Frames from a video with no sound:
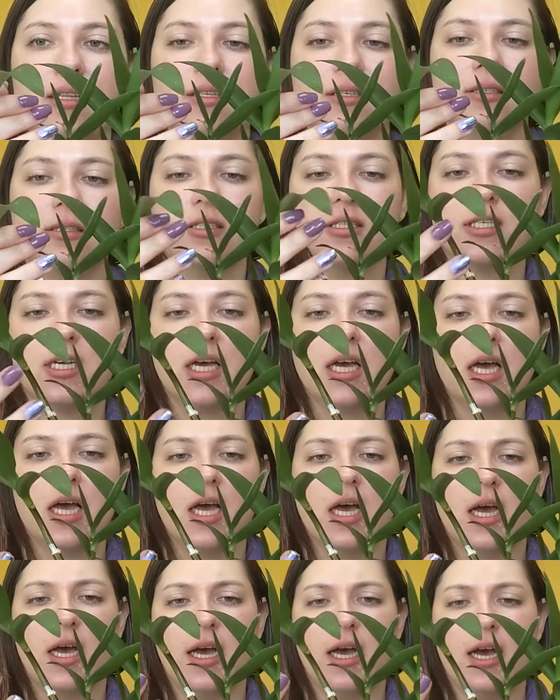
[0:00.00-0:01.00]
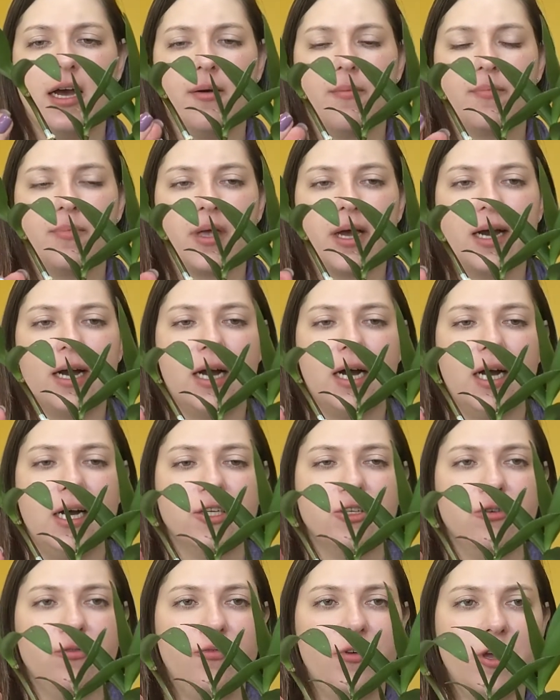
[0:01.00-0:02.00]
And I
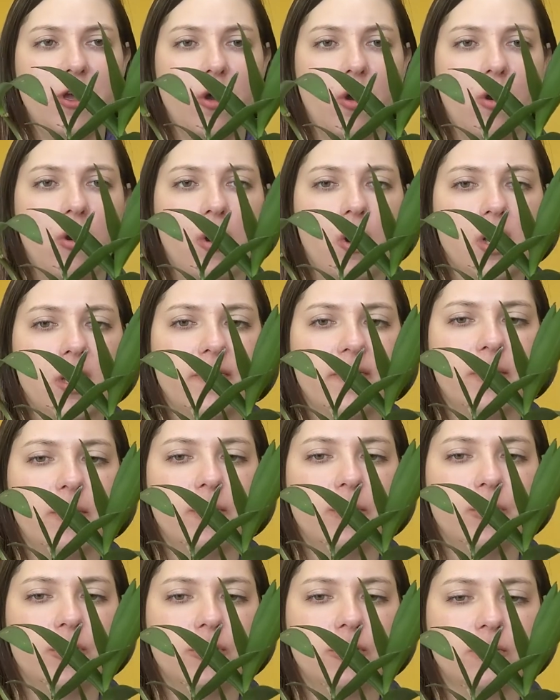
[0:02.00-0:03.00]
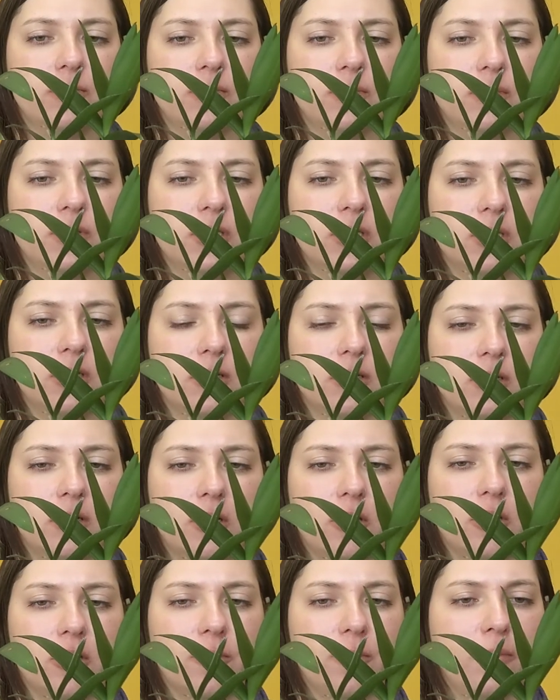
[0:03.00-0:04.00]
don't think all of them bloomed,
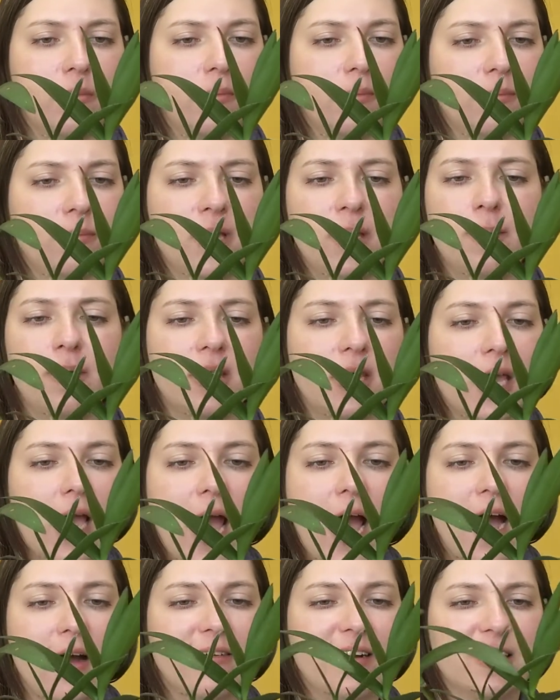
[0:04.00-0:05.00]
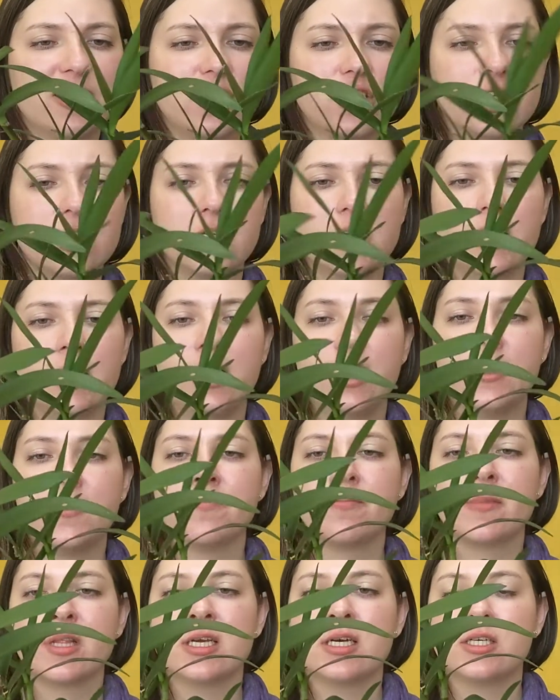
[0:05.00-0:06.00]
or maybe they have actually.
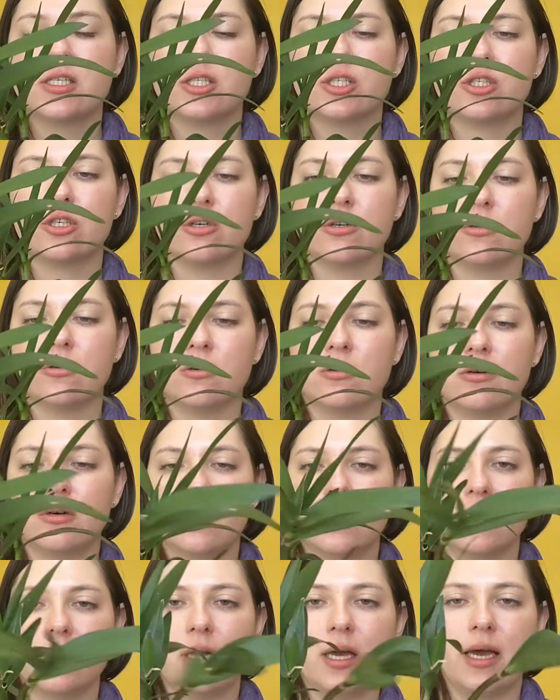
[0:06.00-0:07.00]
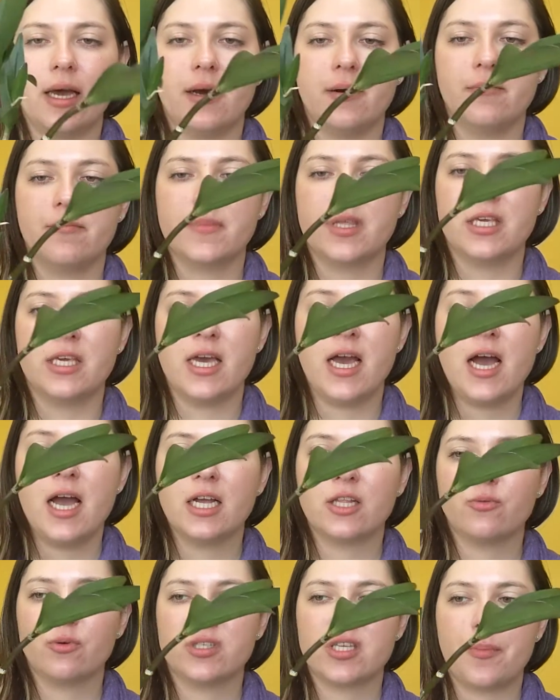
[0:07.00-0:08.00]
So yeah,
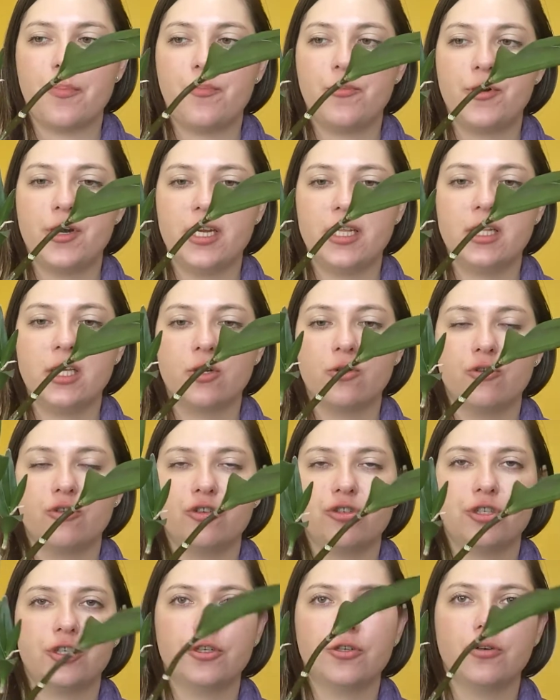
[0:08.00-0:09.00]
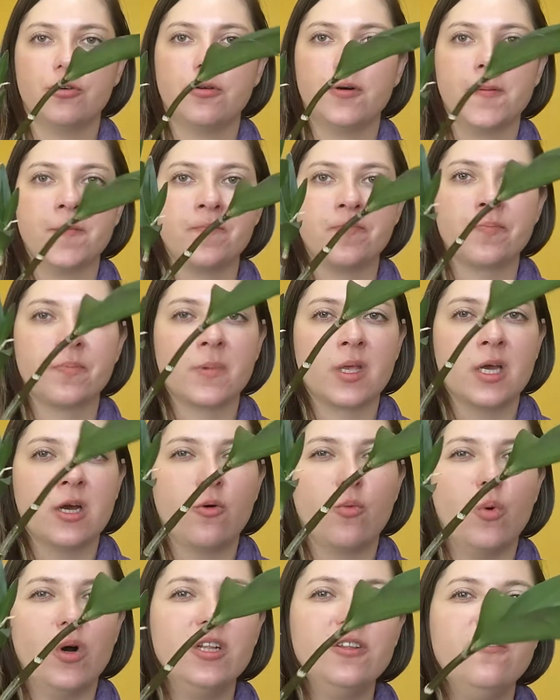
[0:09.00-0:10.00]
it was a pretty good show.
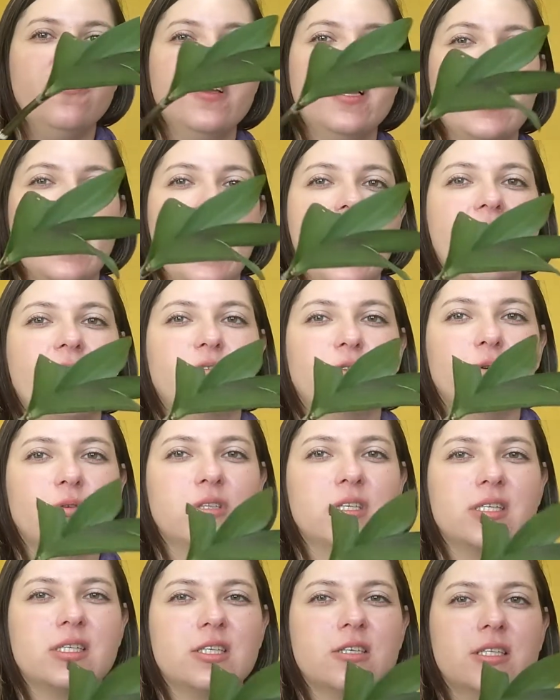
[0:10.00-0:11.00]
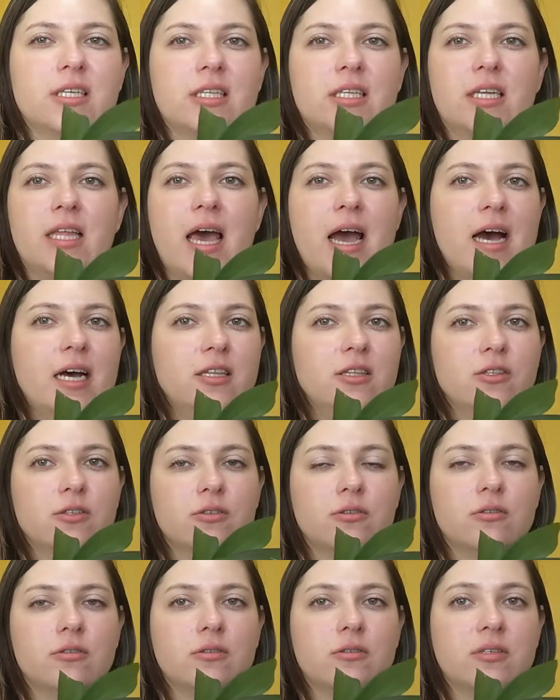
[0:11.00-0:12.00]
One thing I have noticed, though, that it had
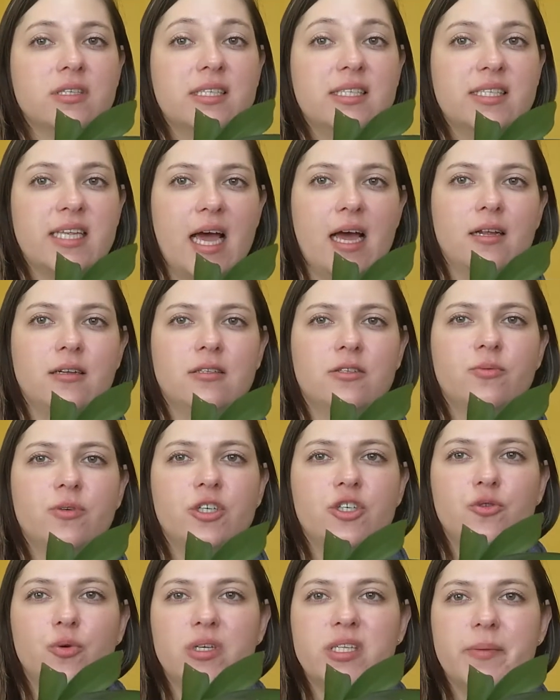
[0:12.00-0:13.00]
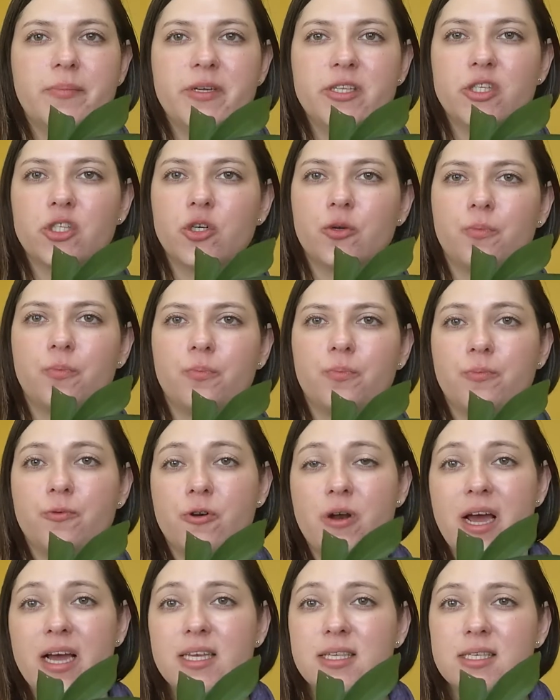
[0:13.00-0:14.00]
no scent, which was a bit
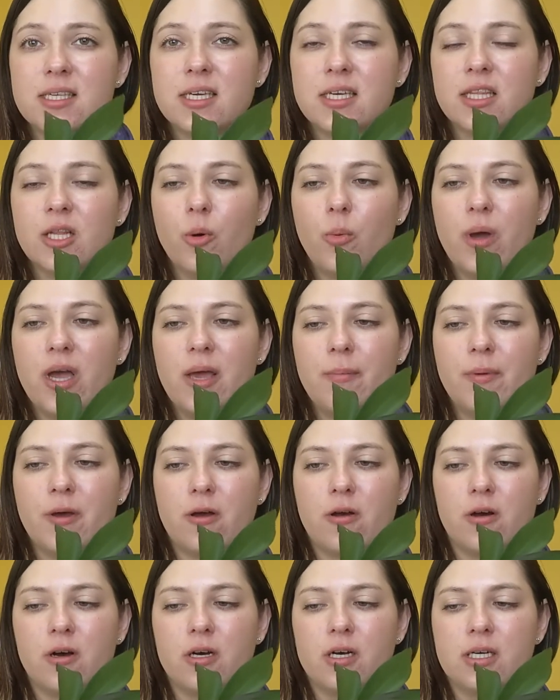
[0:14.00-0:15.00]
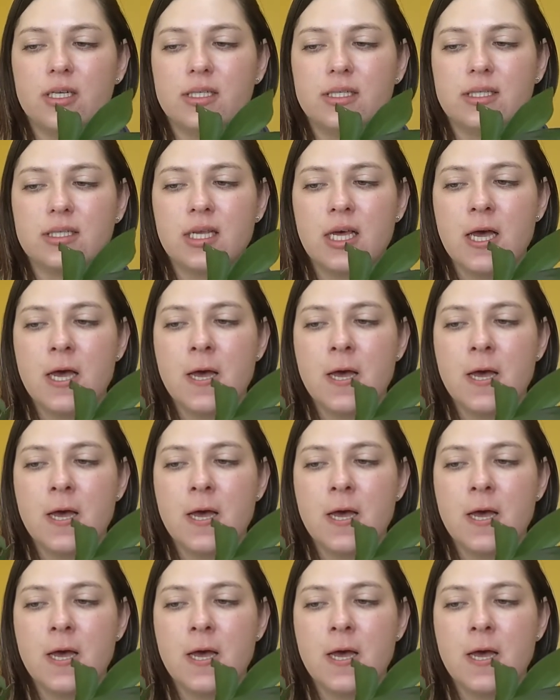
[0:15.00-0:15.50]
surprising in a way, because